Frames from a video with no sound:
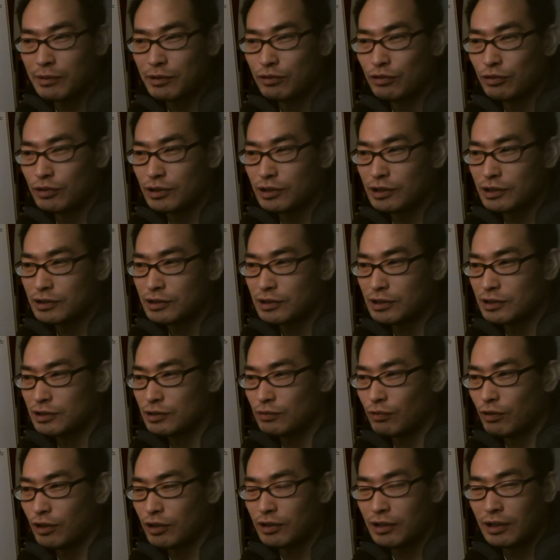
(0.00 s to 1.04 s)
been doing this since
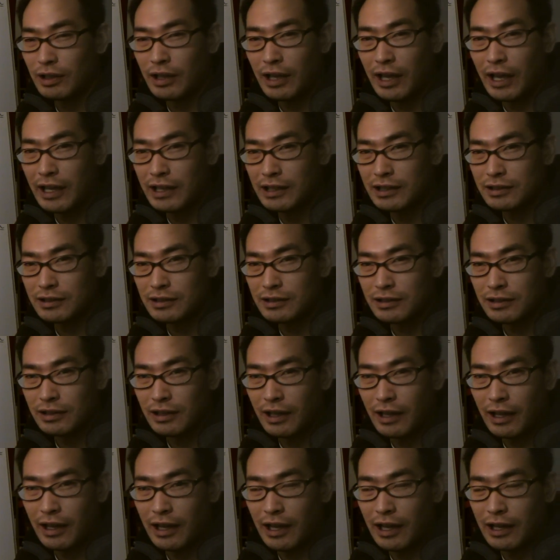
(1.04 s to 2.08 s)
what, 8
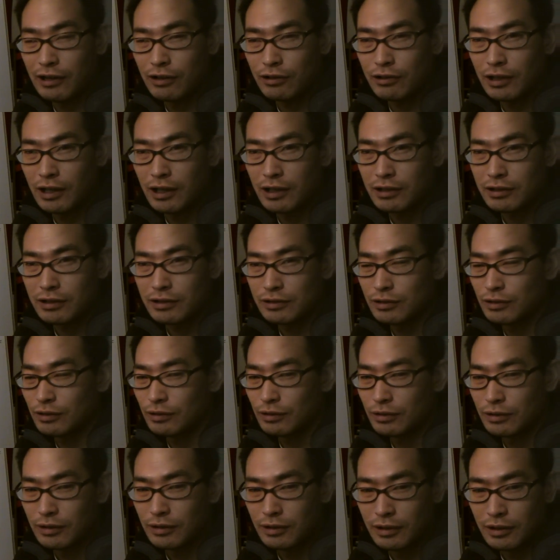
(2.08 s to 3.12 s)
o'clock. So
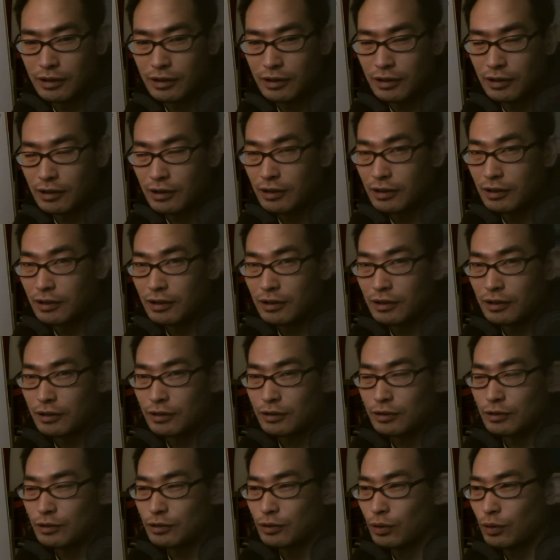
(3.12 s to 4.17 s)

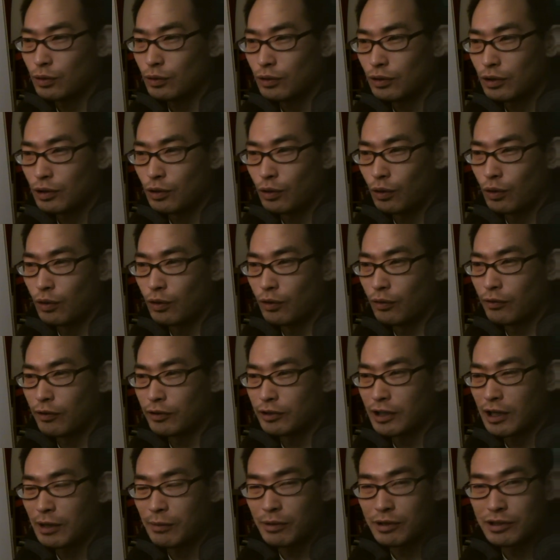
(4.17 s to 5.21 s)
totally going
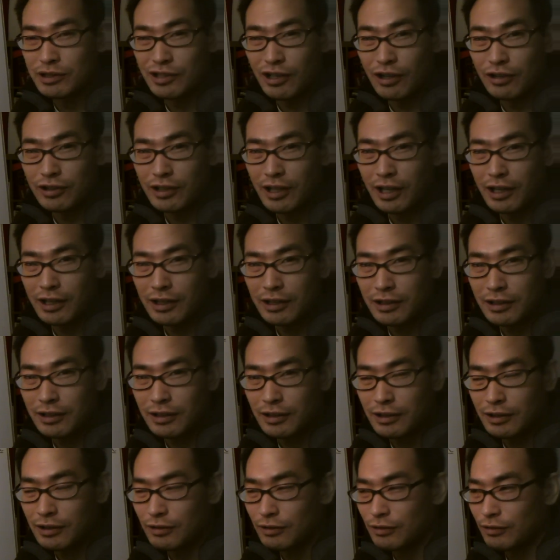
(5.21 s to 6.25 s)
overtime on Sunday.
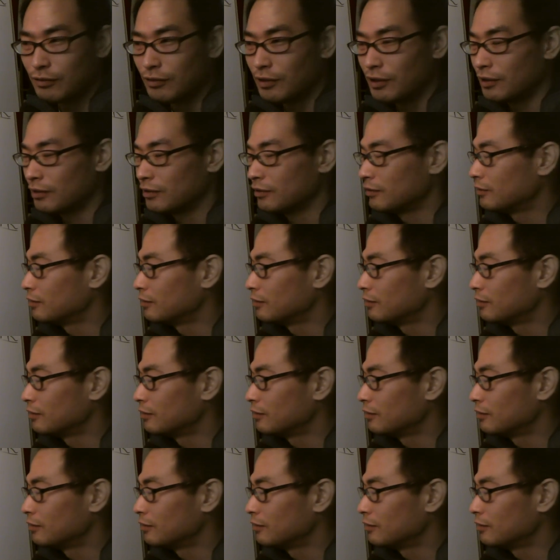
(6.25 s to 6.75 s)
Well,